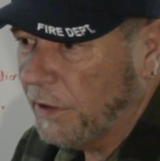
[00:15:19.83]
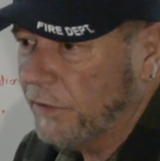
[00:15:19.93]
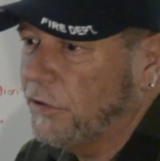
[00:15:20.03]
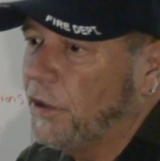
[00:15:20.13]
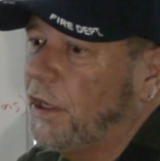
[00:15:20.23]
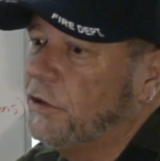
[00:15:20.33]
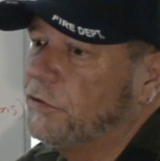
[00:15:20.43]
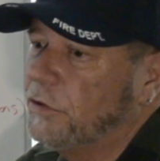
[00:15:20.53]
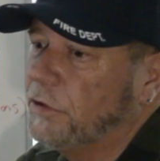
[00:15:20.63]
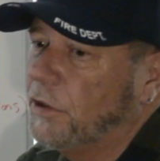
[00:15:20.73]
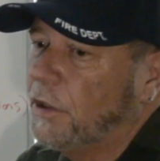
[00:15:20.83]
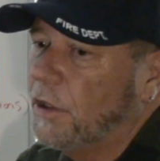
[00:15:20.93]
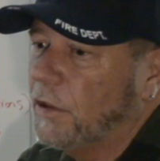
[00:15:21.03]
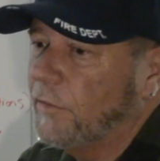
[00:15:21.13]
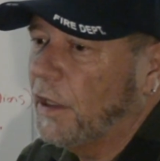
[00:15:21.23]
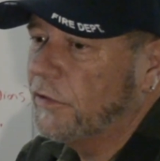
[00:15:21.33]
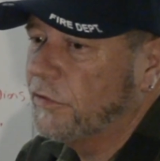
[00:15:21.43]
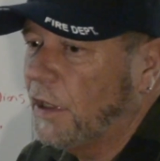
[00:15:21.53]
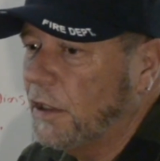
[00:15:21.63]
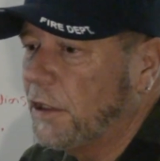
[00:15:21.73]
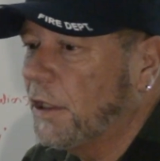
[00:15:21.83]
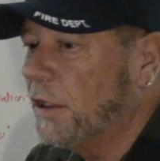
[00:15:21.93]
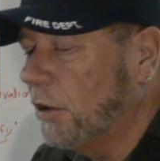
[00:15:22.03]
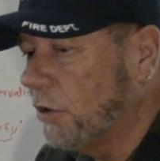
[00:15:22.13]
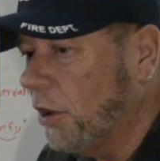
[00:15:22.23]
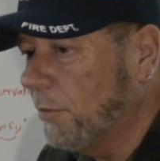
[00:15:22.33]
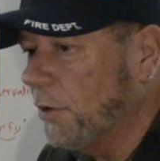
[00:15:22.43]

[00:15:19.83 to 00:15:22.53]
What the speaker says: destination of that sailing and looking up a